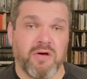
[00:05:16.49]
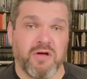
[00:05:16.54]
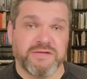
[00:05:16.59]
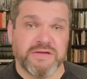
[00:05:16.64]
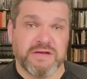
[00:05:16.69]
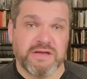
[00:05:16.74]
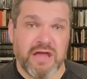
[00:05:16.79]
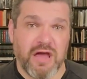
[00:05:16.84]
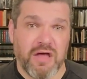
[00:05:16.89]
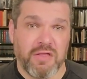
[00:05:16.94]
all
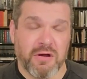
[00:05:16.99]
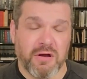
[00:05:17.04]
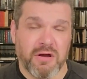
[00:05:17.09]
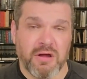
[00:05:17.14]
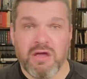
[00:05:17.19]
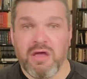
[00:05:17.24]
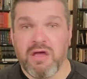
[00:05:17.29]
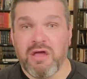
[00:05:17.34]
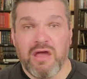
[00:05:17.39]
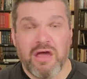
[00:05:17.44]

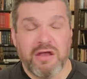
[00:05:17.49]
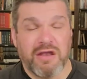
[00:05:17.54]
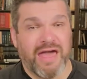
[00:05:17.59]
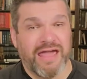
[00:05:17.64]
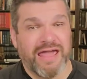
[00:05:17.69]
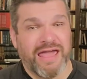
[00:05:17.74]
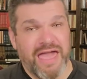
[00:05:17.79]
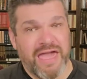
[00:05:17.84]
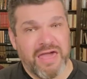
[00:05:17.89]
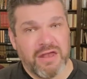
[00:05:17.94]
together, and
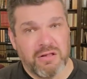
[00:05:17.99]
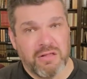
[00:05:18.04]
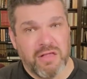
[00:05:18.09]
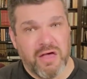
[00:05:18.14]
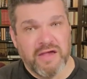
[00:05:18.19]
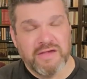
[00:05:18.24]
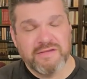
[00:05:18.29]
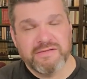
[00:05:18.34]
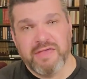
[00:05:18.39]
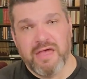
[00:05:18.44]
I
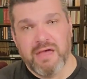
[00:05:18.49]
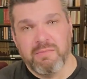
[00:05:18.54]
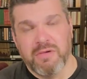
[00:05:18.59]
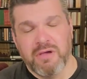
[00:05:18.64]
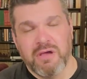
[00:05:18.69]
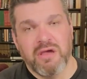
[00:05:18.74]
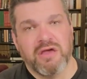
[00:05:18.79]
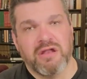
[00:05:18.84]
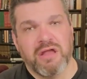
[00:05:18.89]
analyze them.